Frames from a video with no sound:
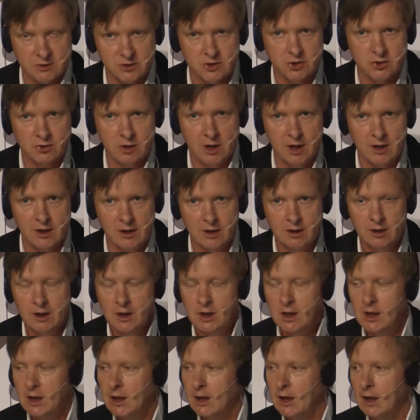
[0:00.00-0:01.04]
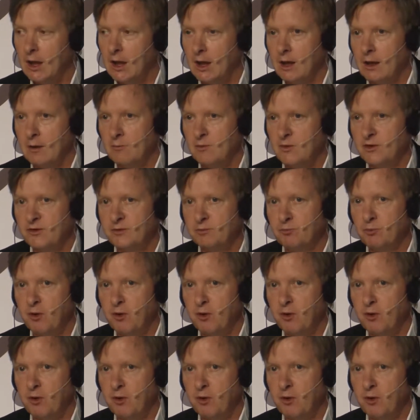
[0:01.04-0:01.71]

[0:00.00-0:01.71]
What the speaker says: Australia. It's